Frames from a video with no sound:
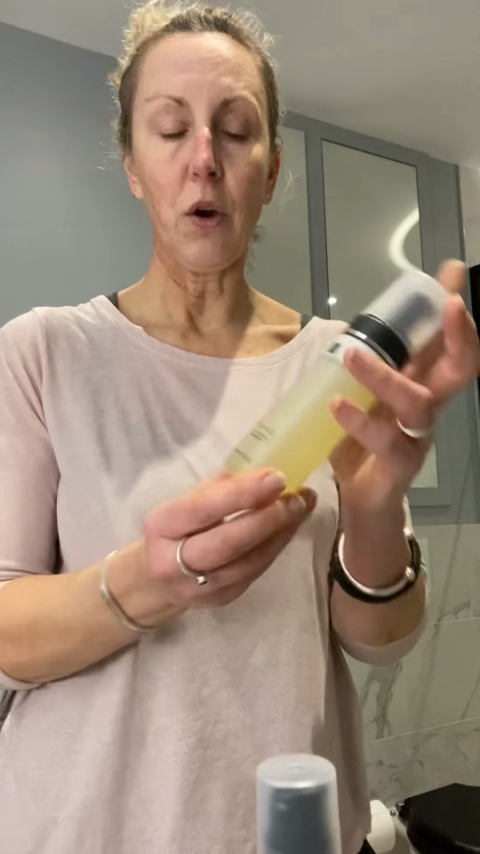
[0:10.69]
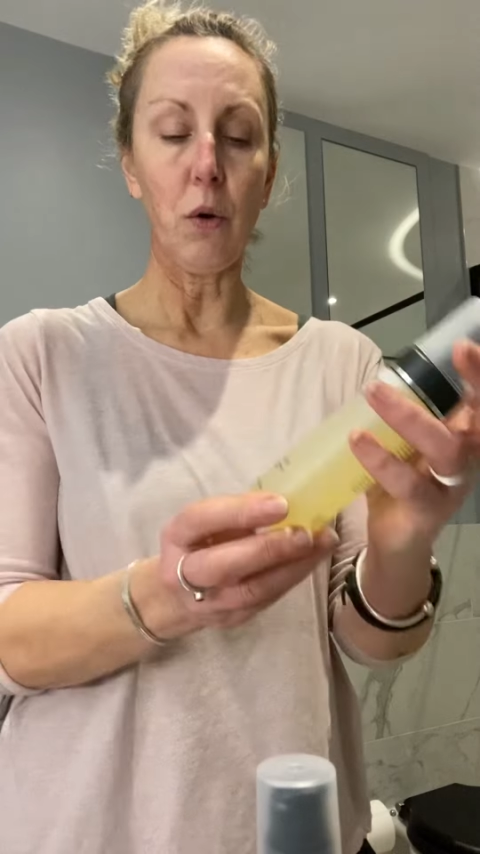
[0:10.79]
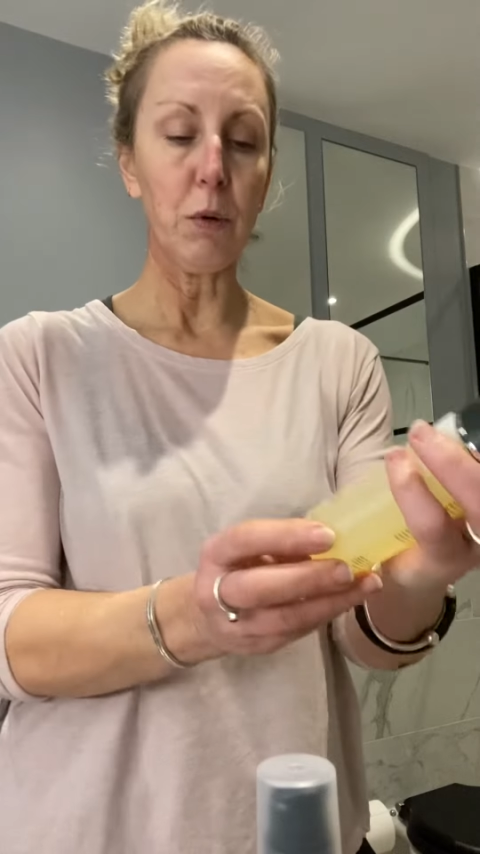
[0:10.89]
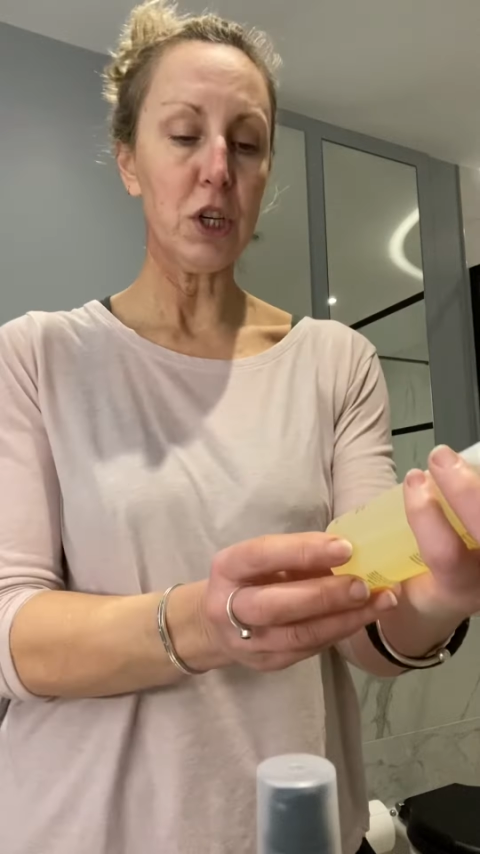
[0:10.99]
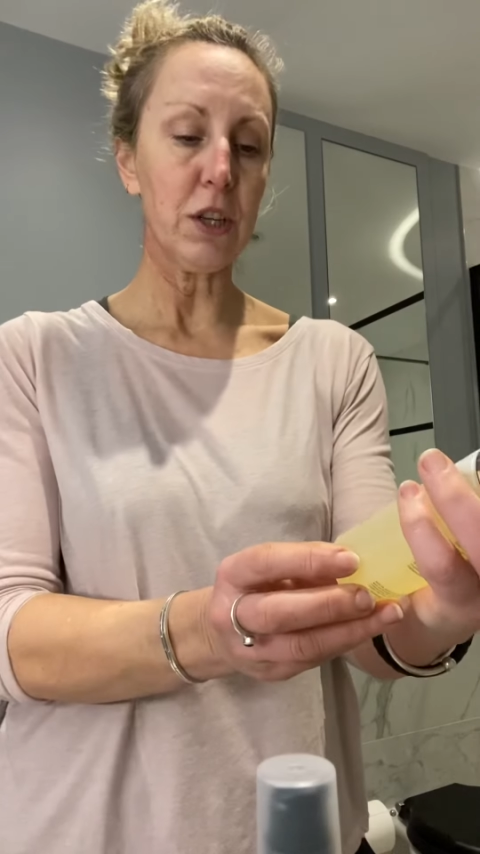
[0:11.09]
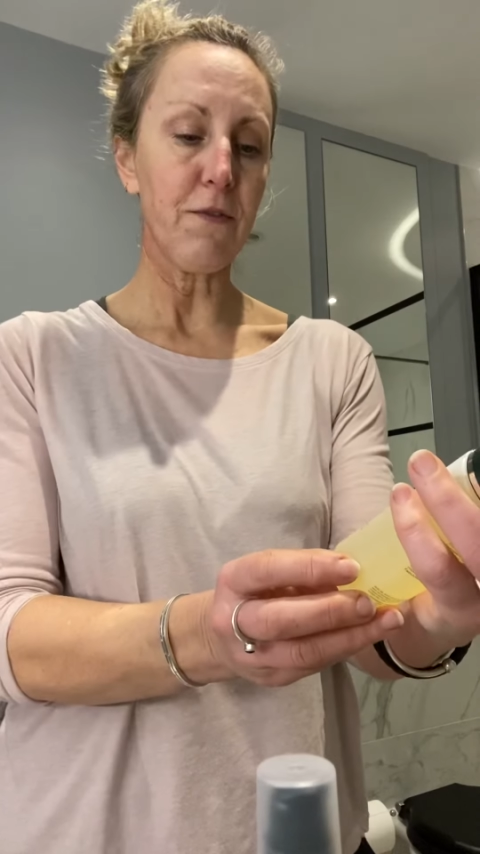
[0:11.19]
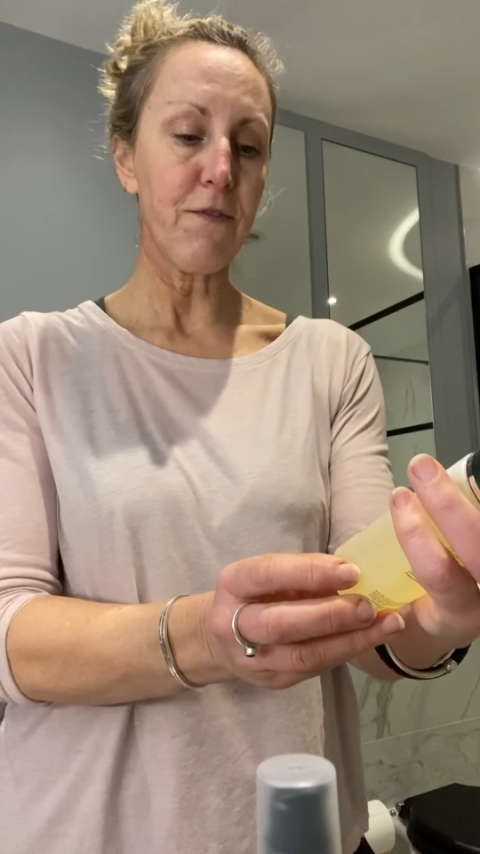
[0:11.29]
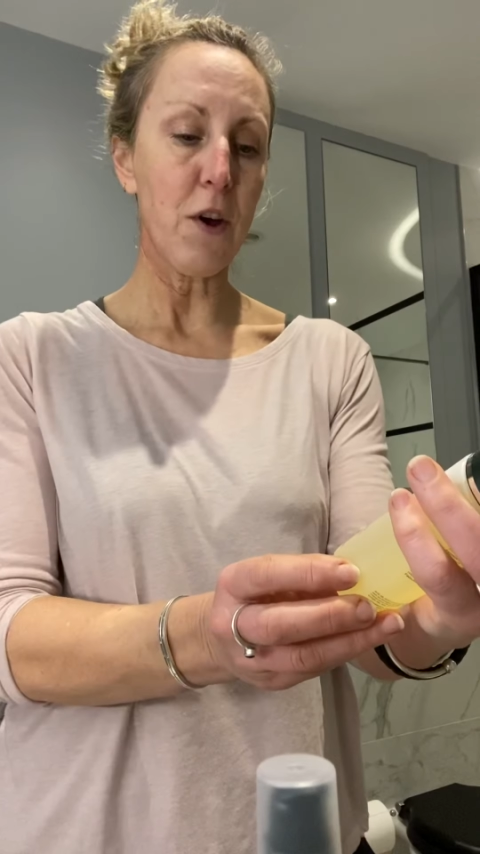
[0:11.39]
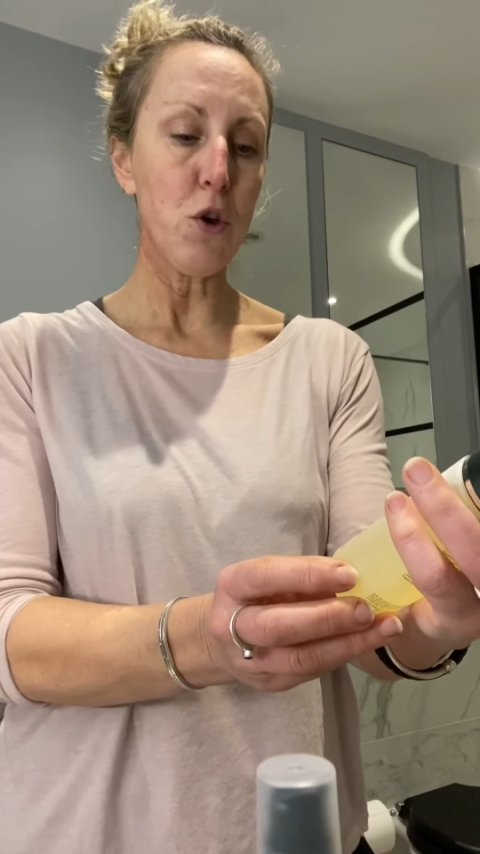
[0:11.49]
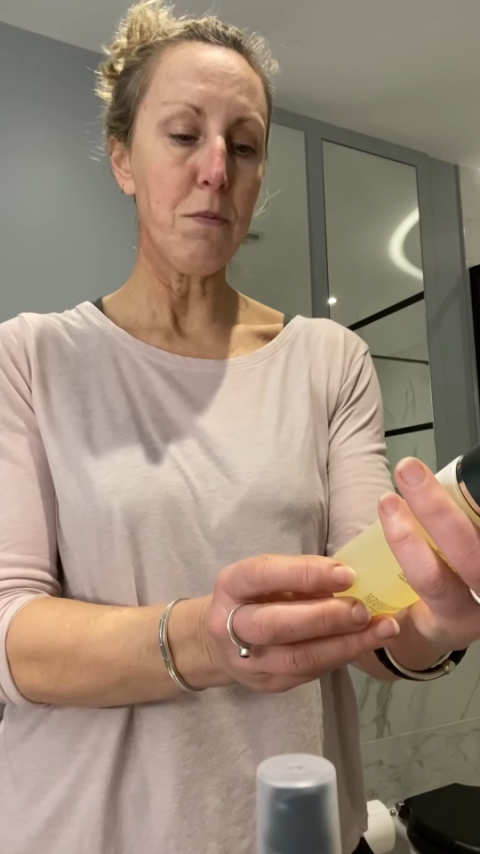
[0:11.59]
which is a
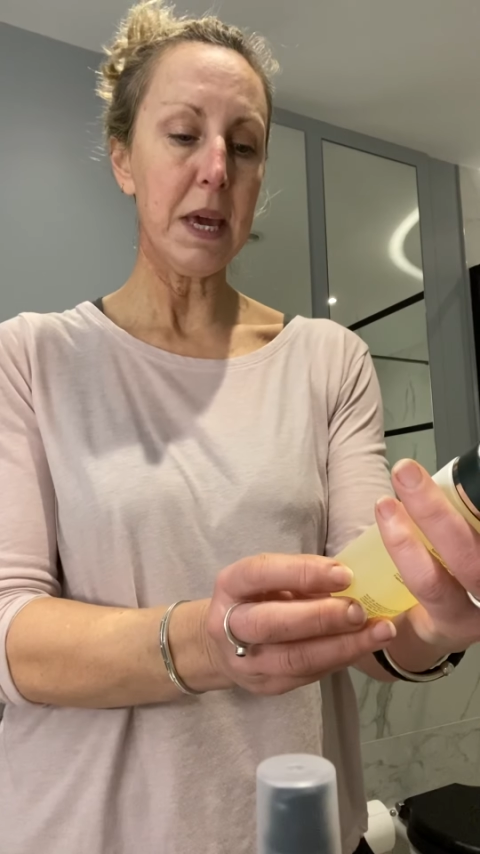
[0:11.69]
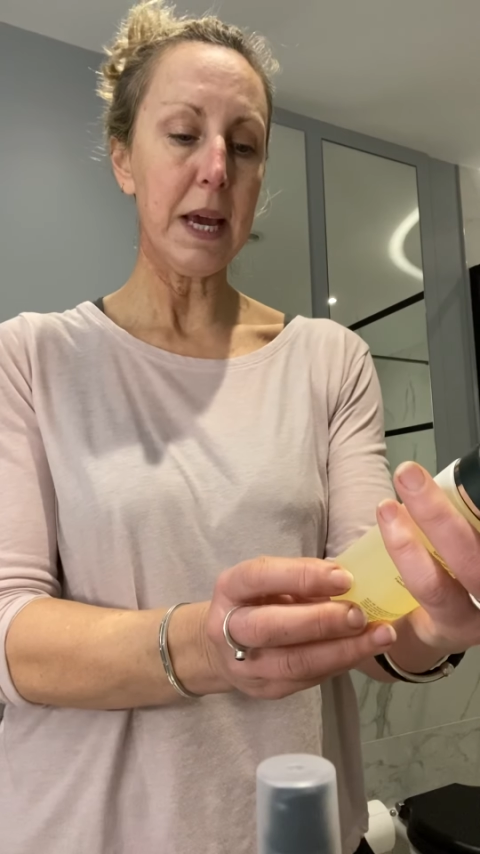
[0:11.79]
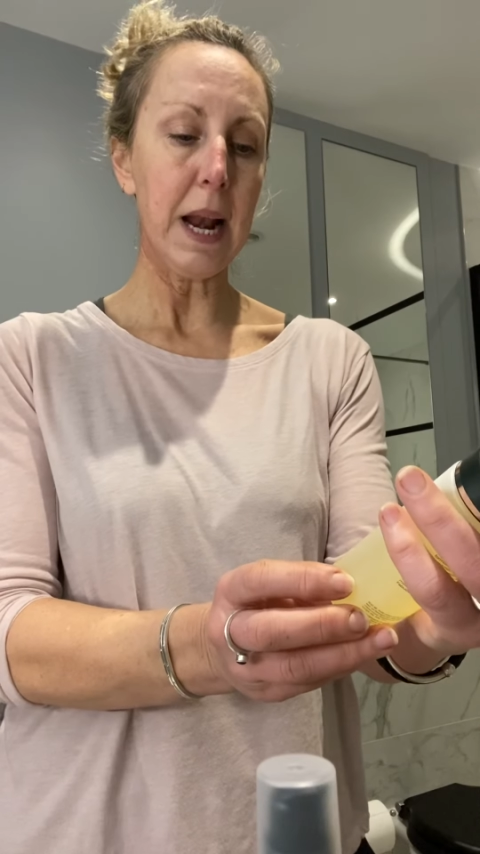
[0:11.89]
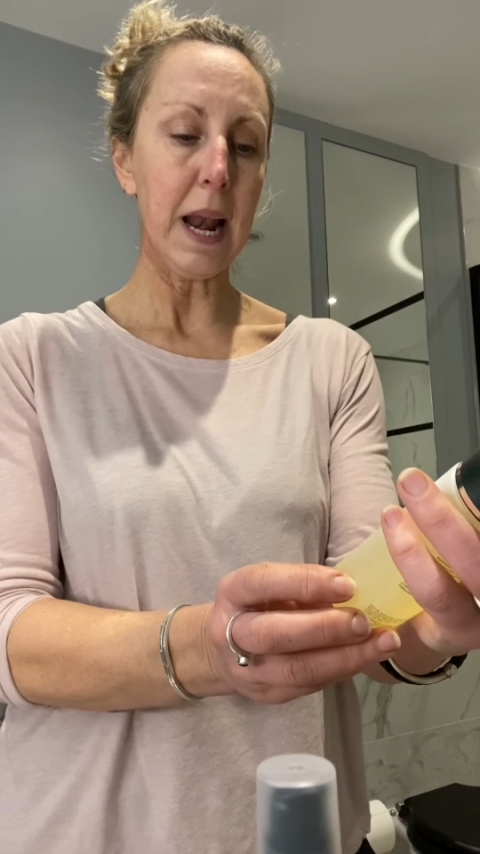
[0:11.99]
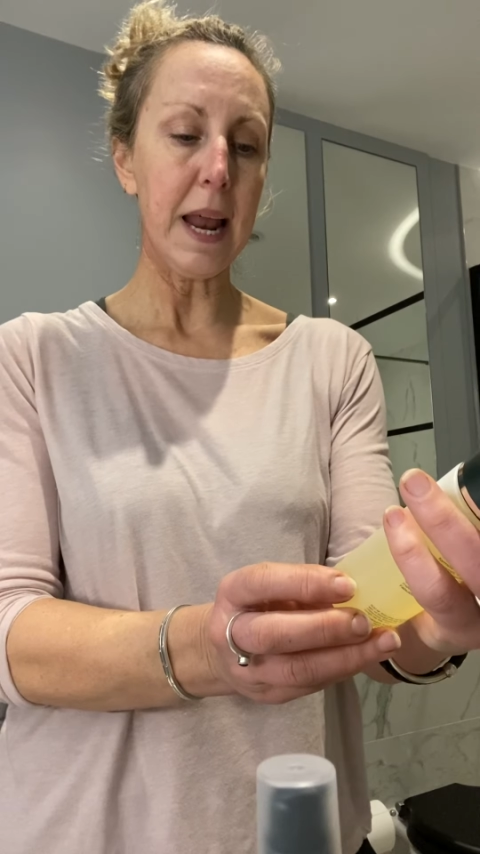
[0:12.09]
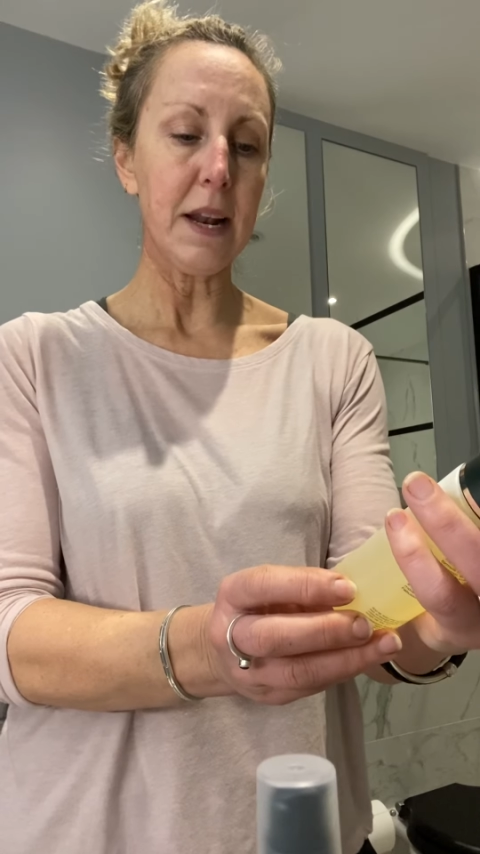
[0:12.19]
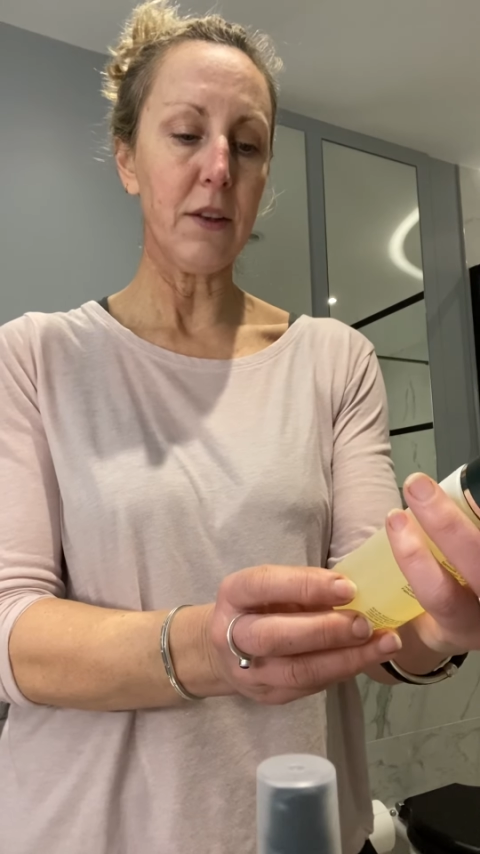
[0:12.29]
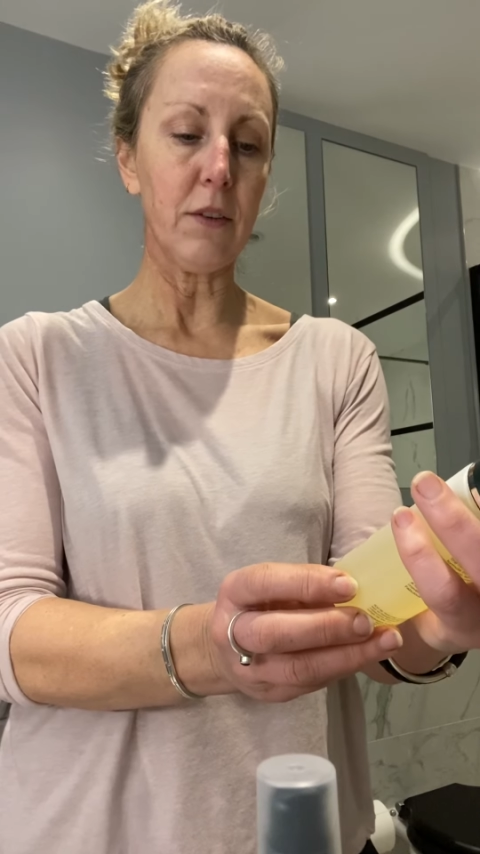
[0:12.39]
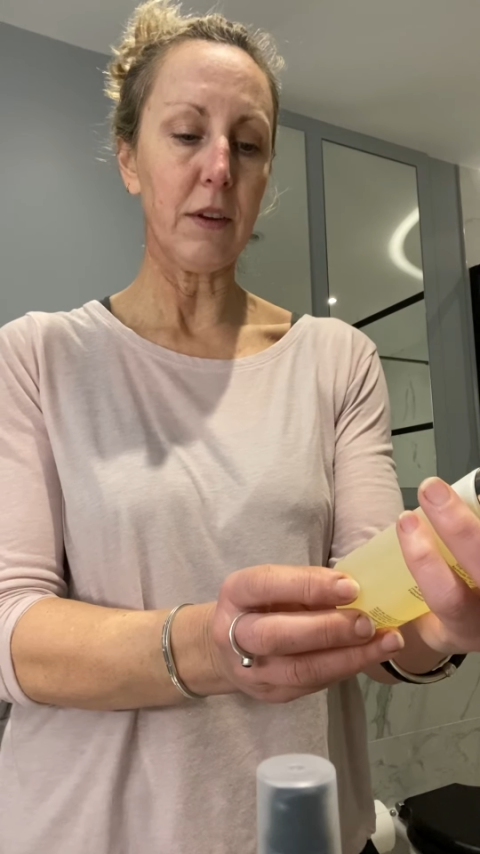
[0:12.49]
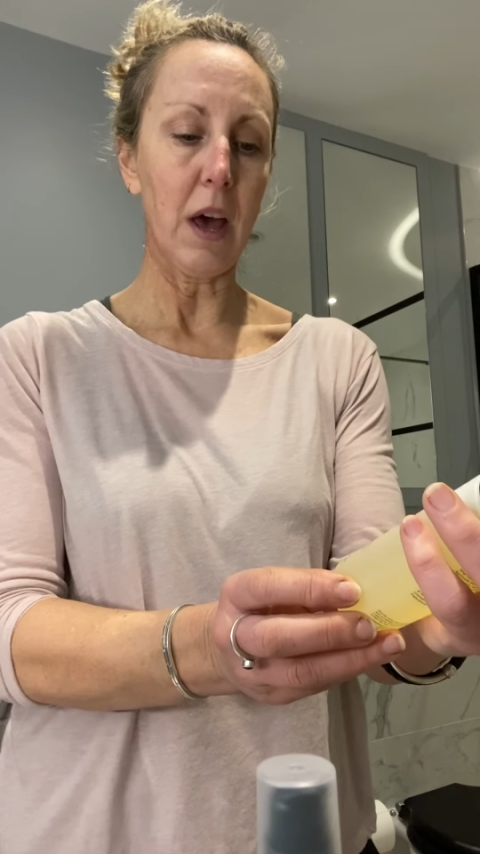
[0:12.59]
foaming
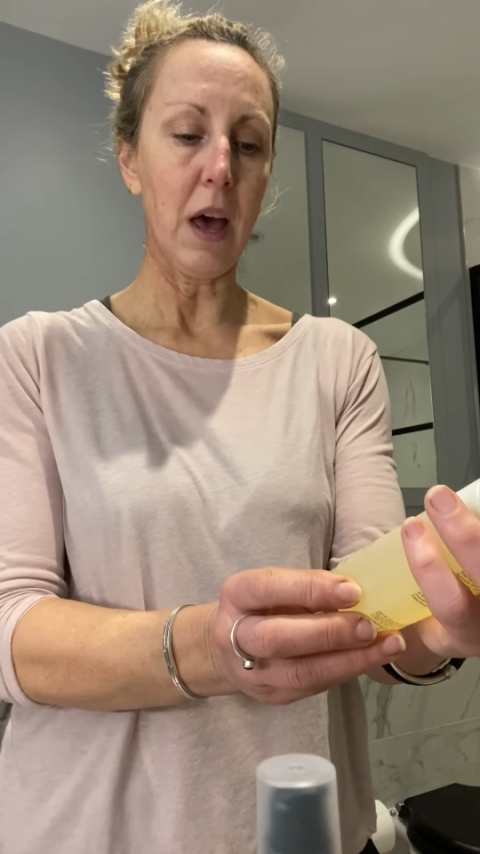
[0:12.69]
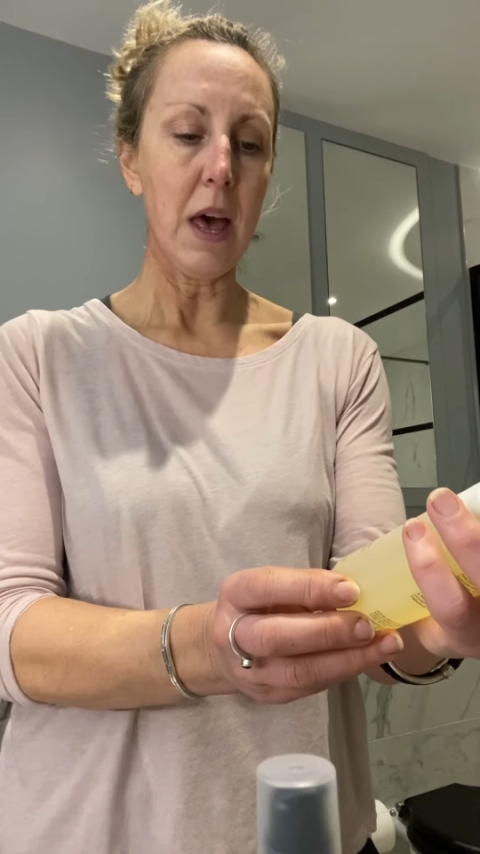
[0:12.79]
cleanser.